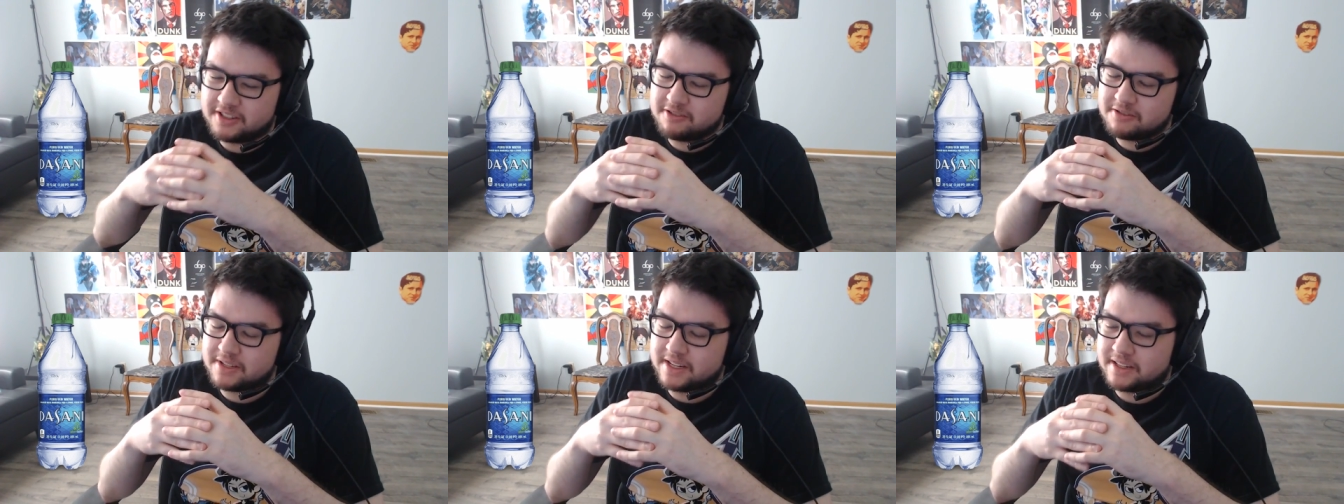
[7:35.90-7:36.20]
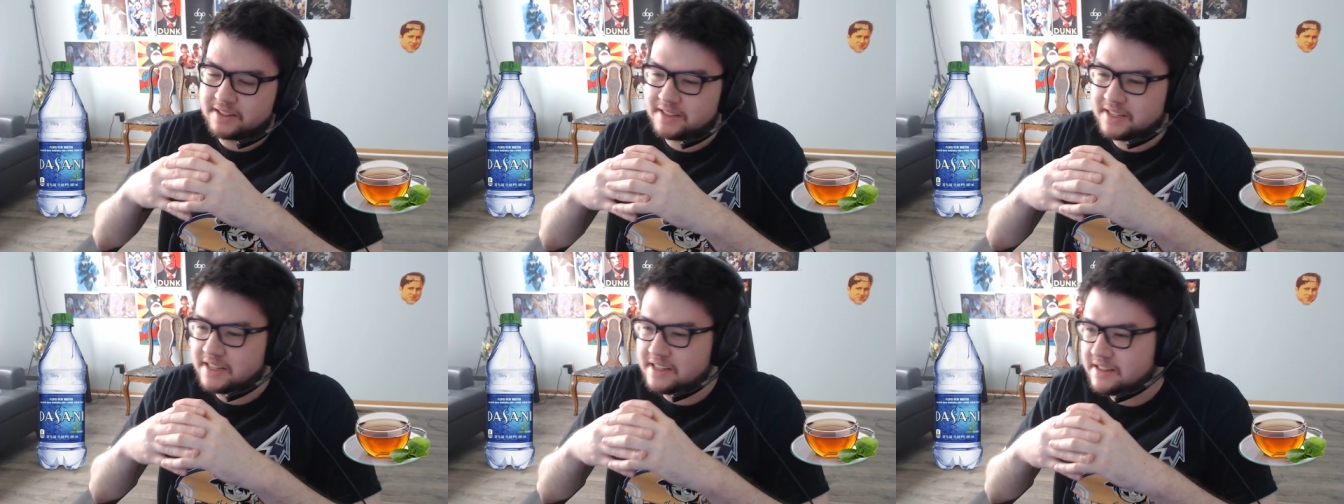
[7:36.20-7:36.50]
was like
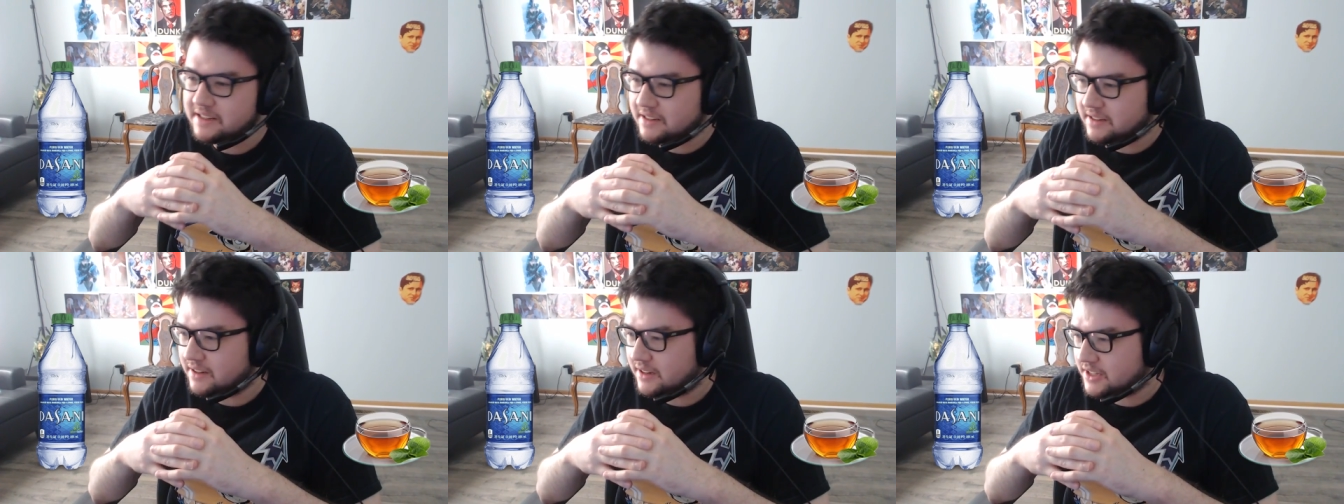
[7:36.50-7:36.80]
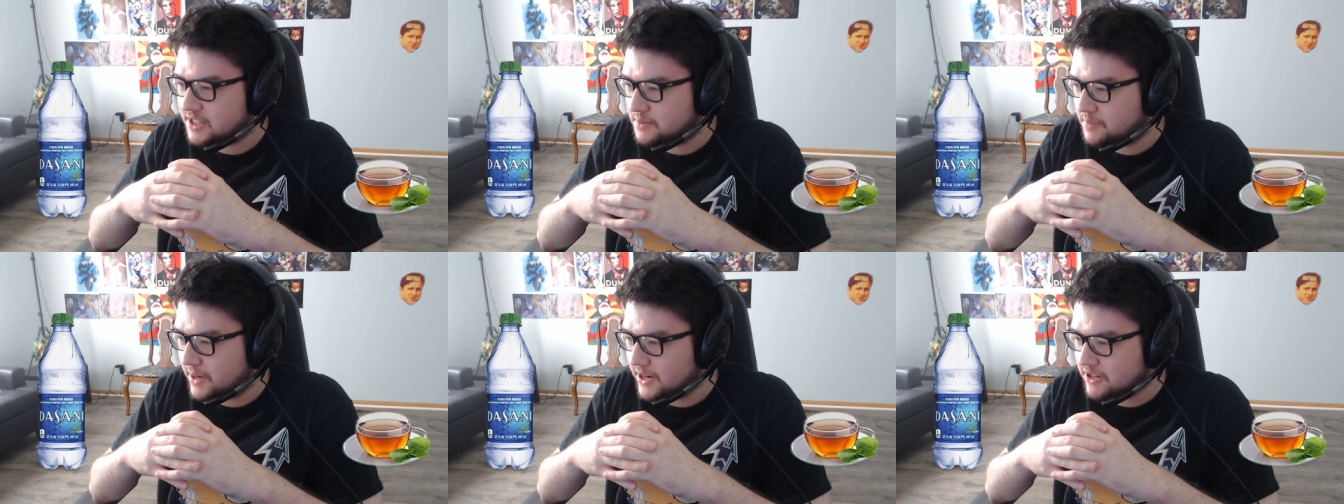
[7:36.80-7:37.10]
tea, a
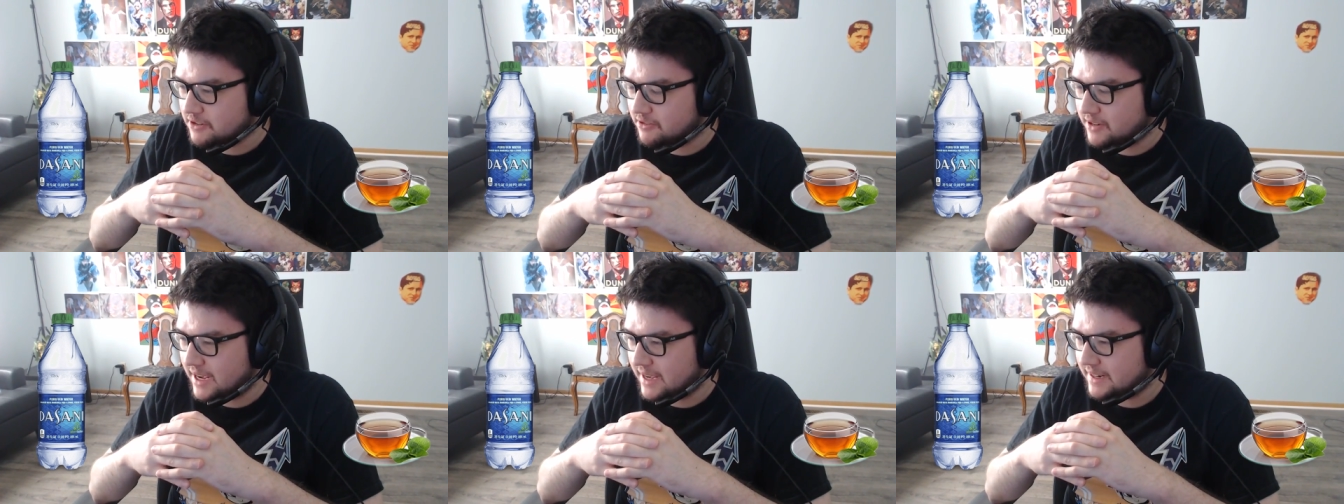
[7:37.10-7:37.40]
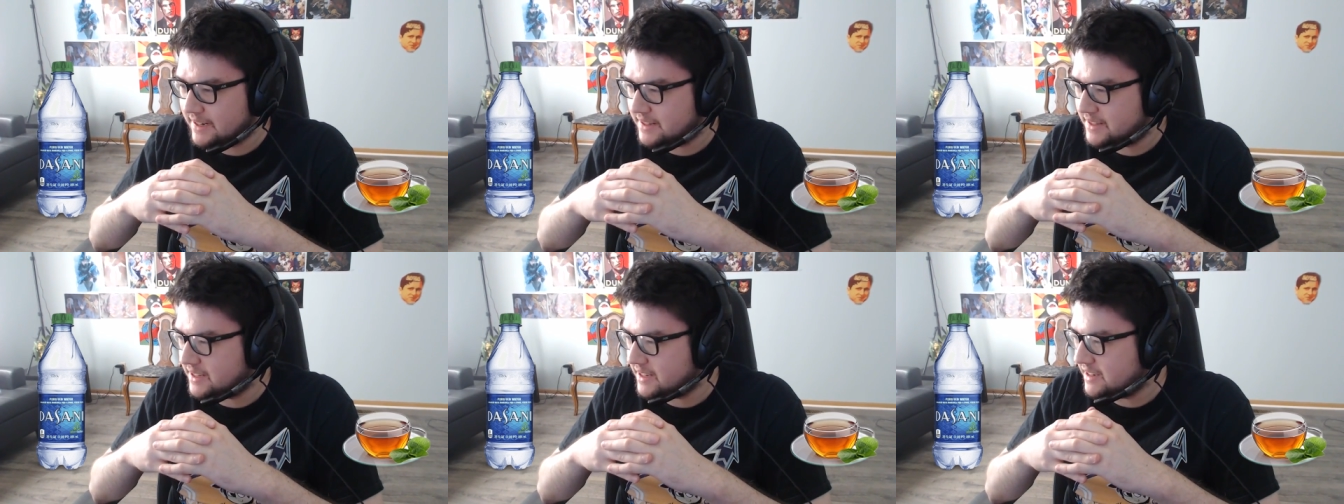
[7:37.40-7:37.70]
special kind
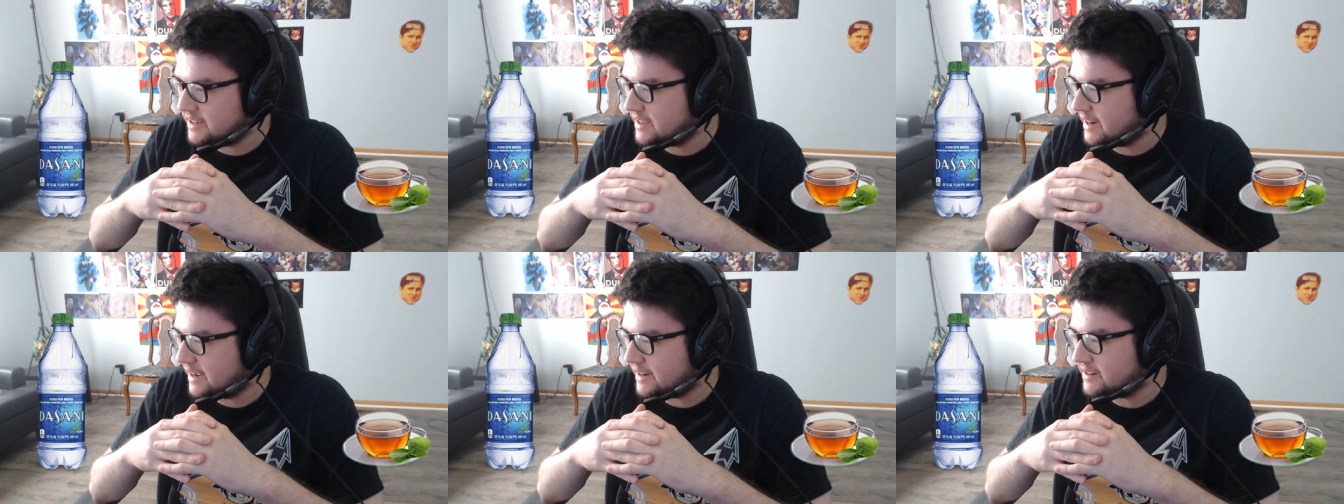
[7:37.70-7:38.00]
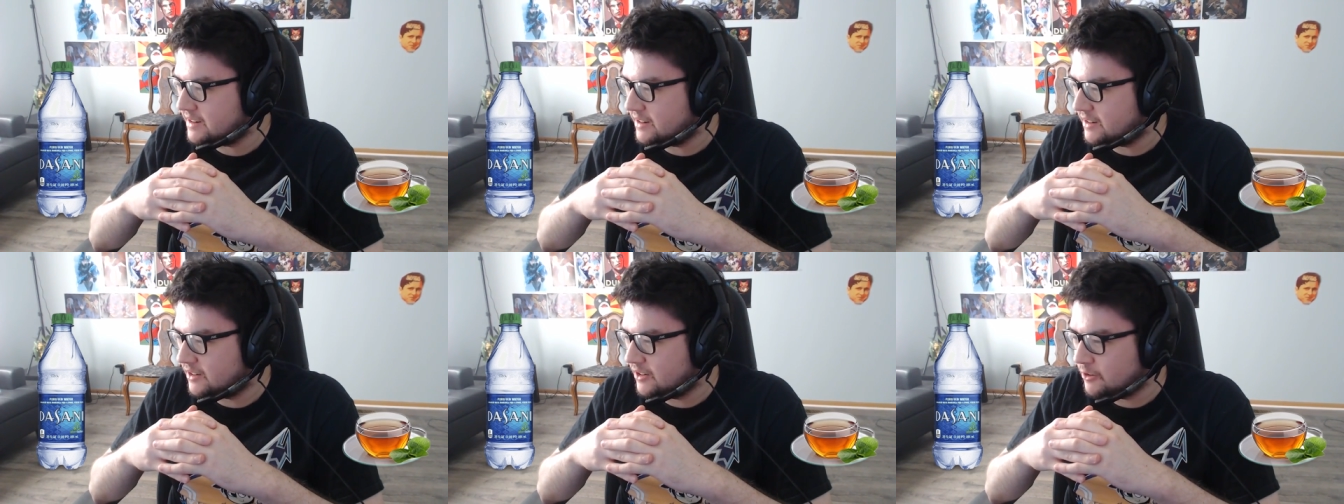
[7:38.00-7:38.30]
of tea, and I
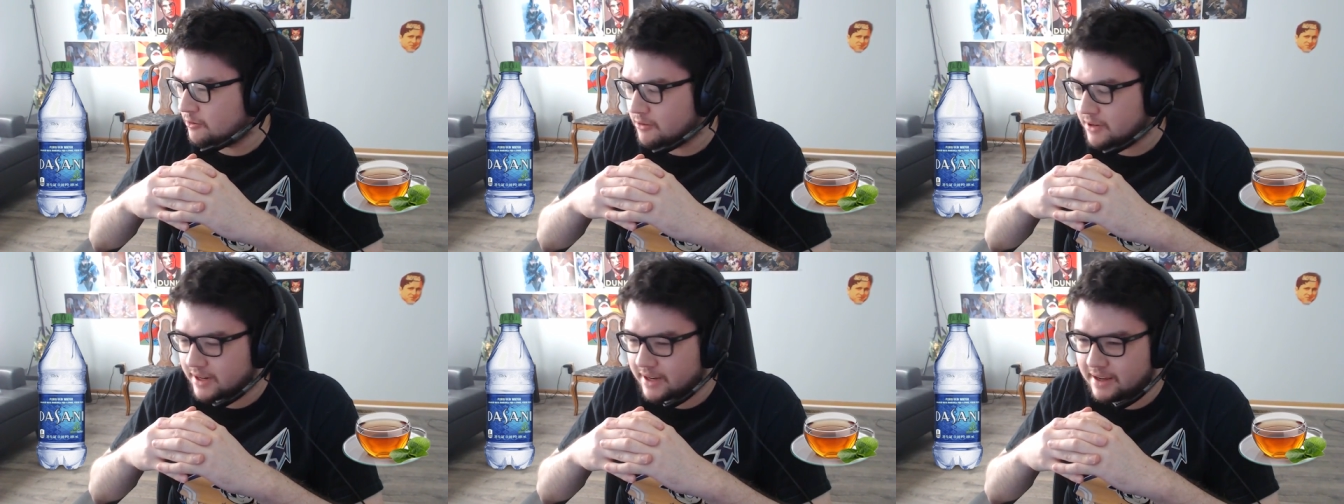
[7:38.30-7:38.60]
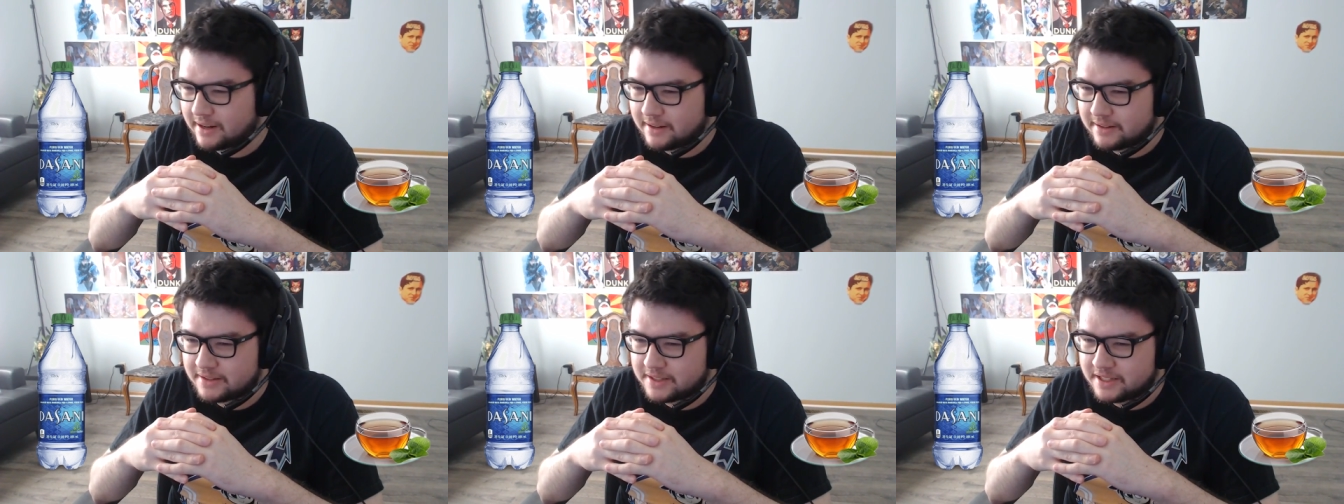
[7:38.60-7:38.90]
didn't know what
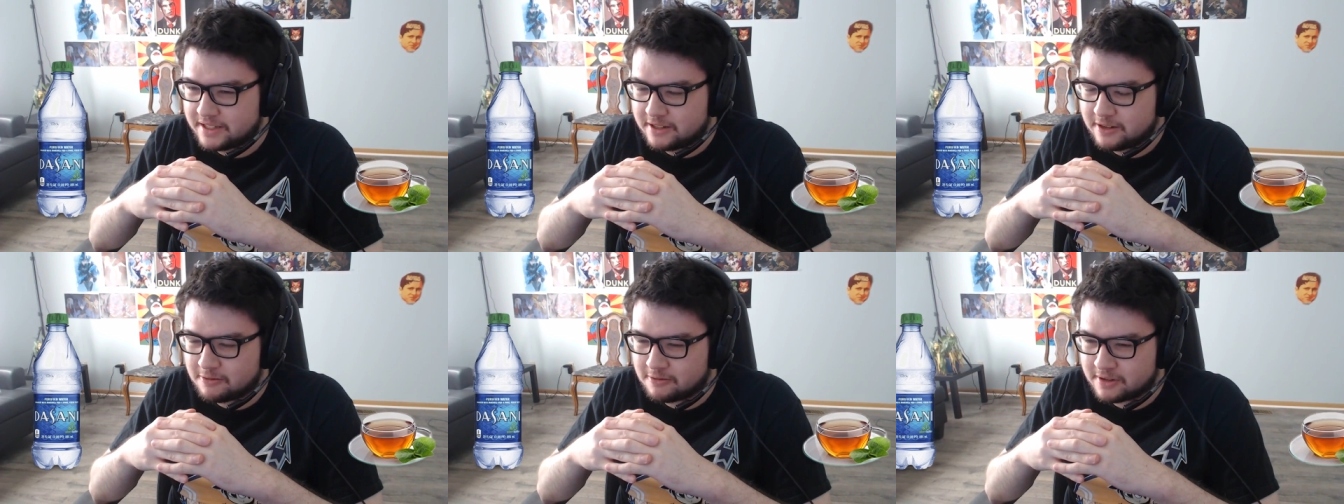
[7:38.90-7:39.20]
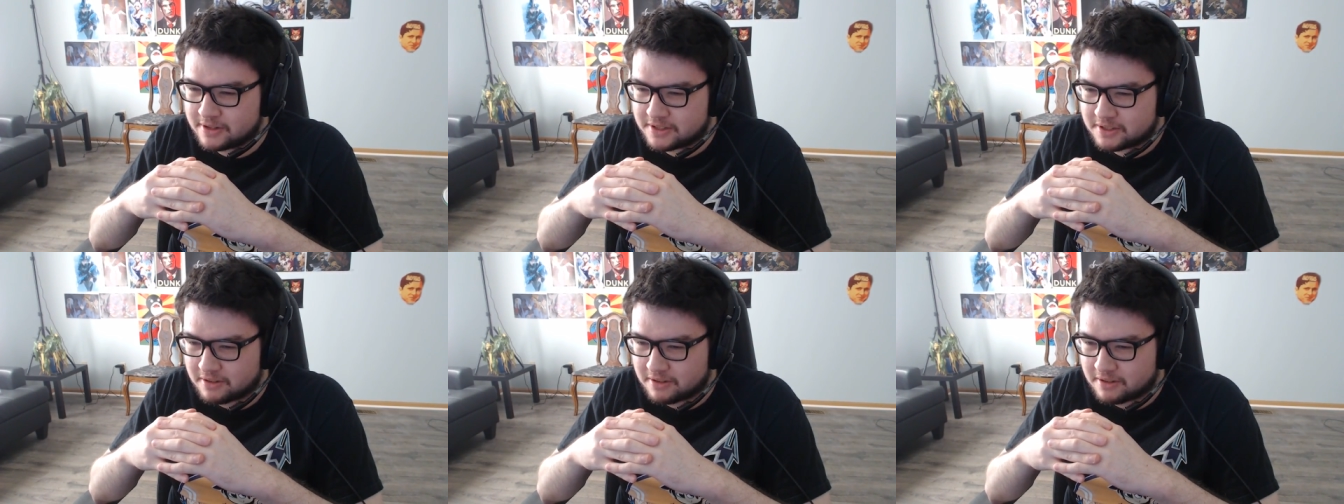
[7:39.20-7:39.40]
kind of tea it was,